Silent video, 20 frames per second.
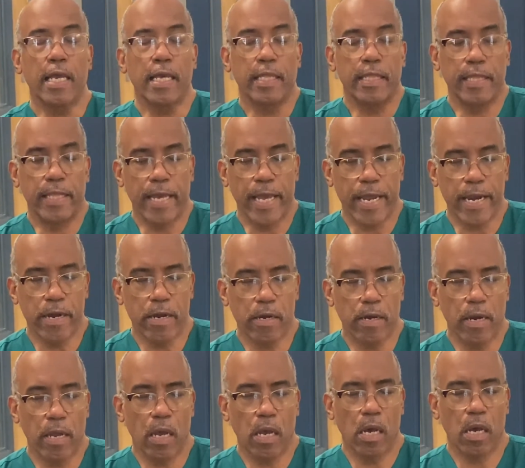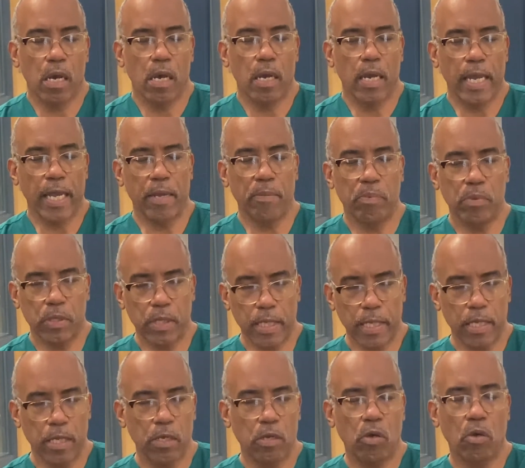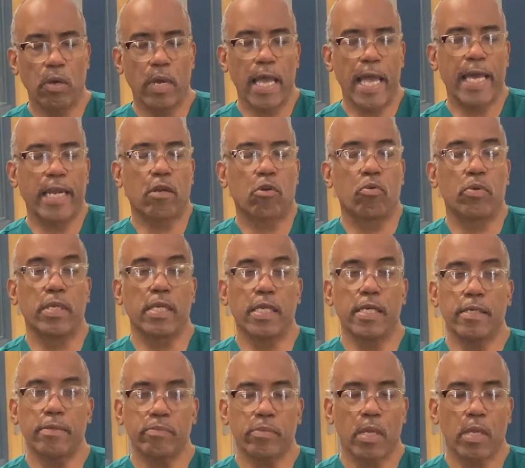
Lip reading: they're able to heal adequately.